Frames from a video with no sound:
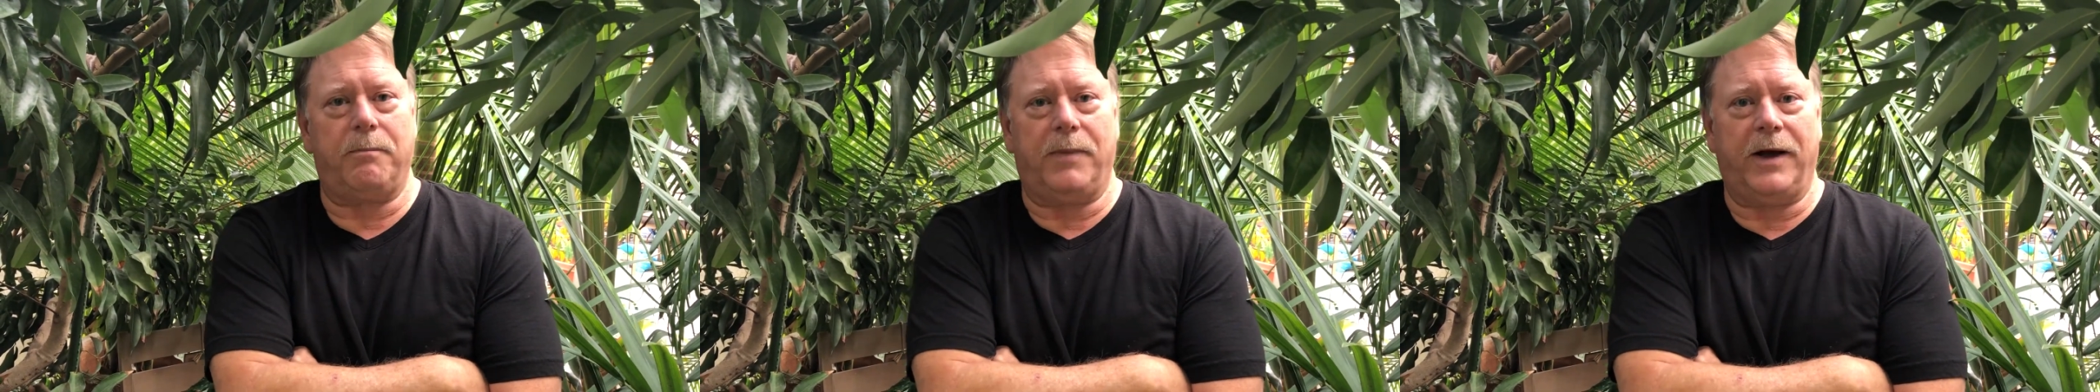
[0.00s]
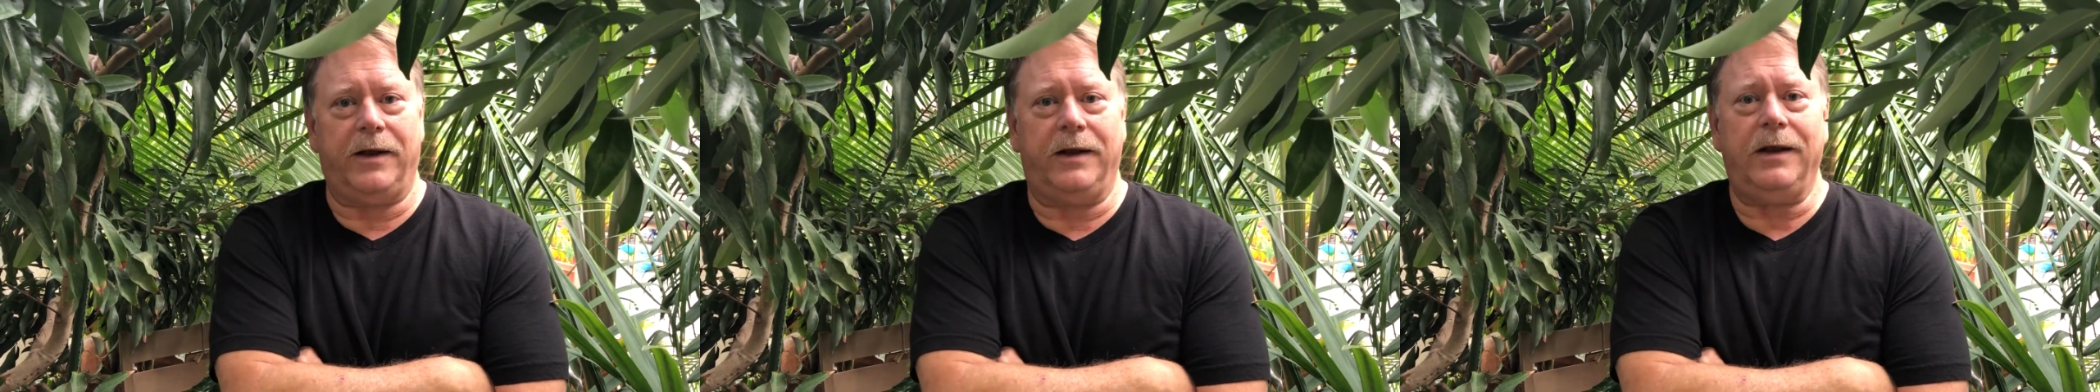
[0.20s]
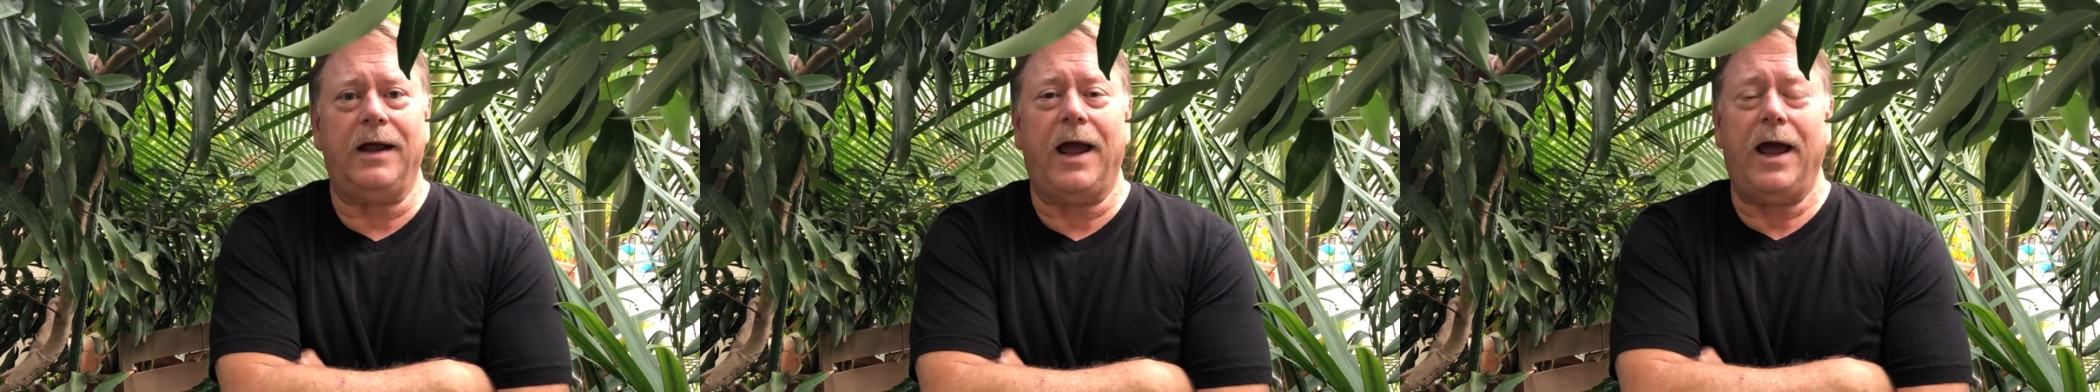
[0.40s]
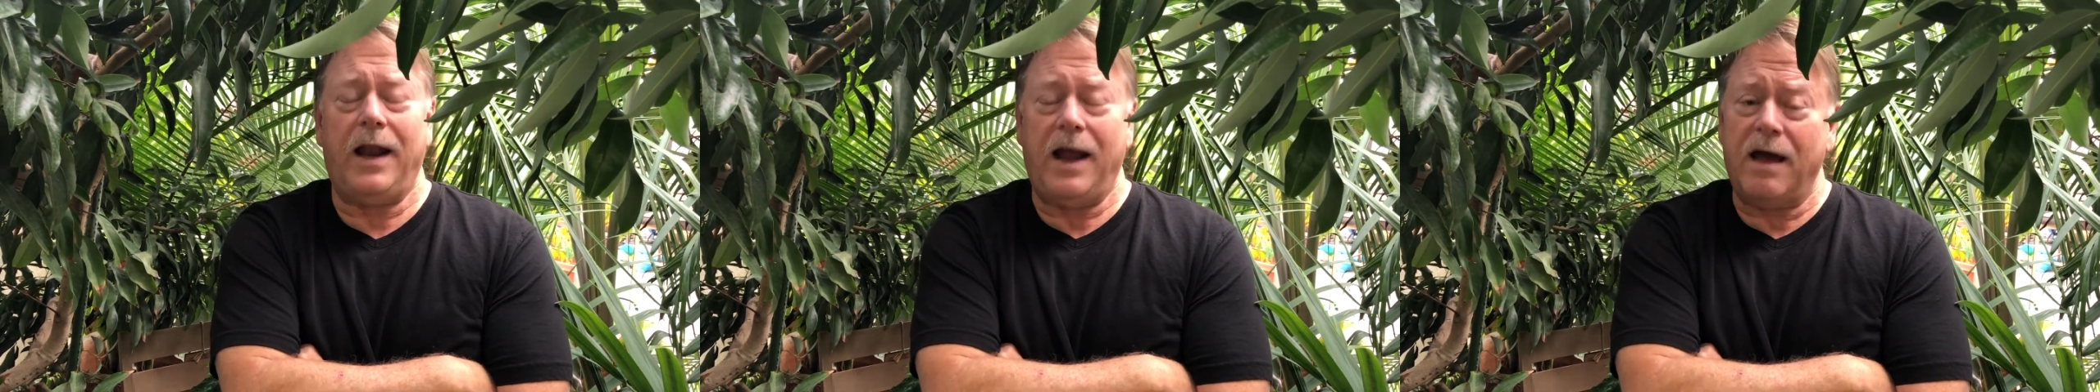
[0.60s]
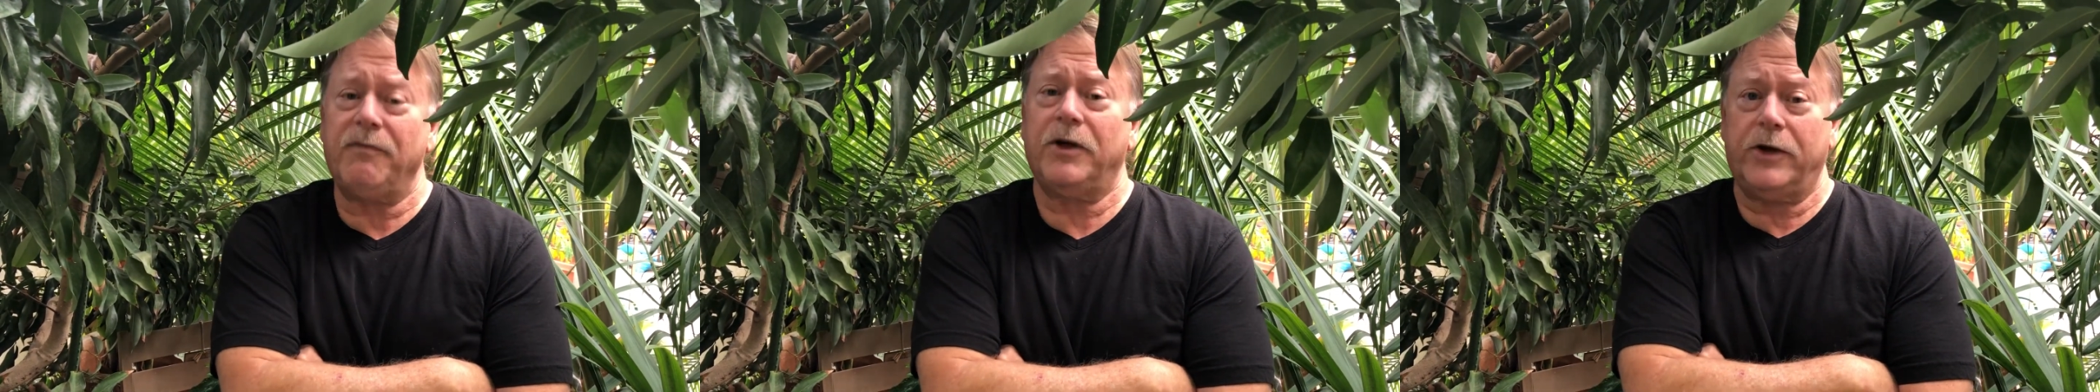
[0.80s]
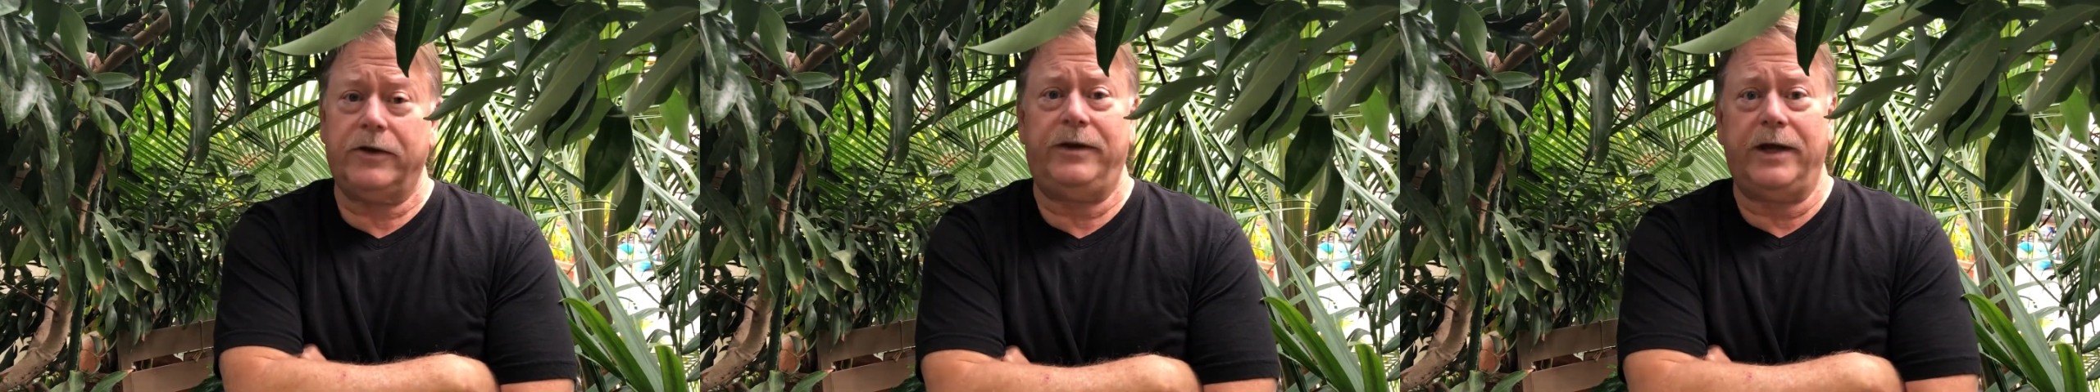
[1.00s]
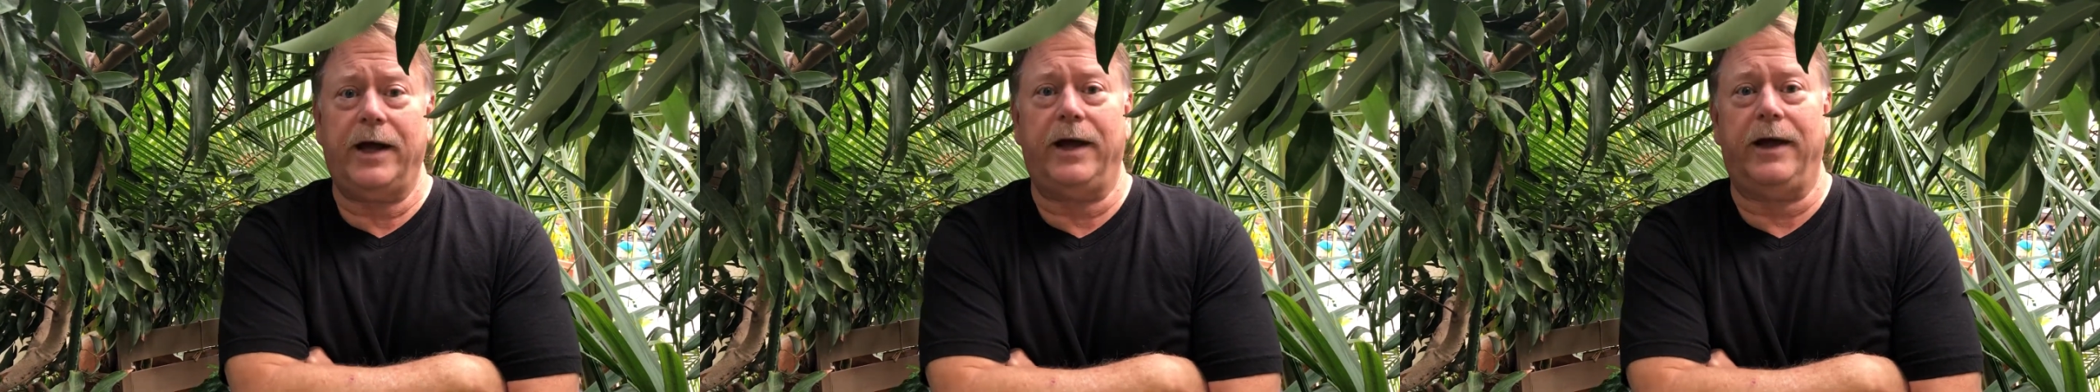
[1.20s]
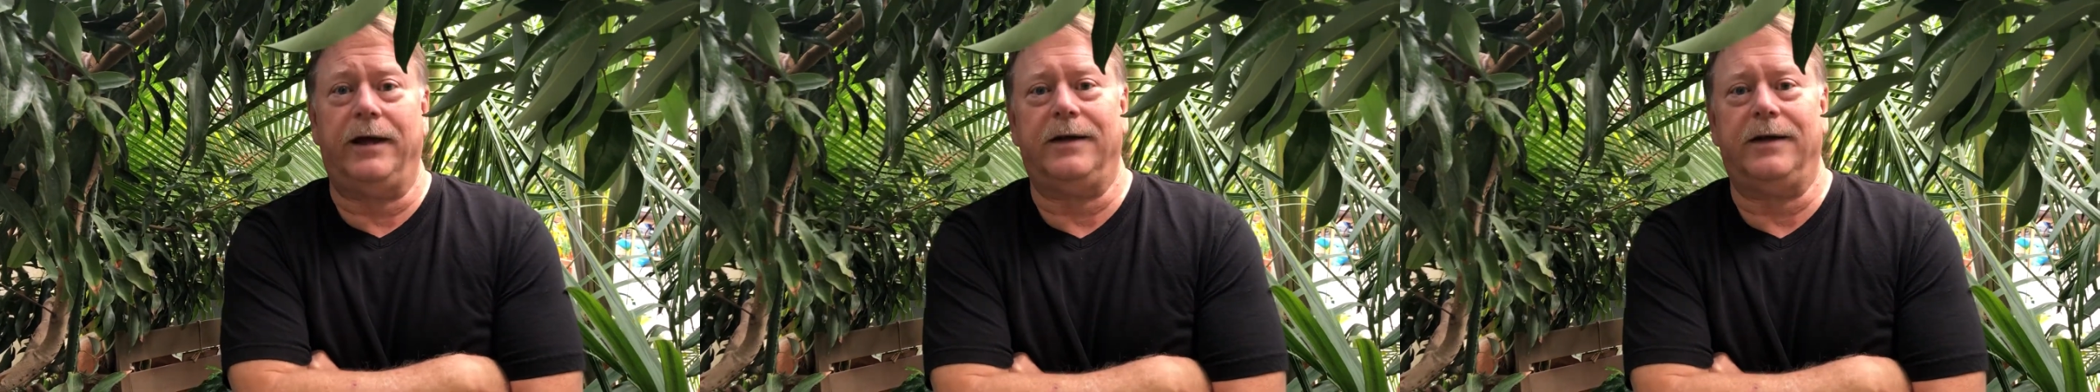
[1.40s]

button and have a good day.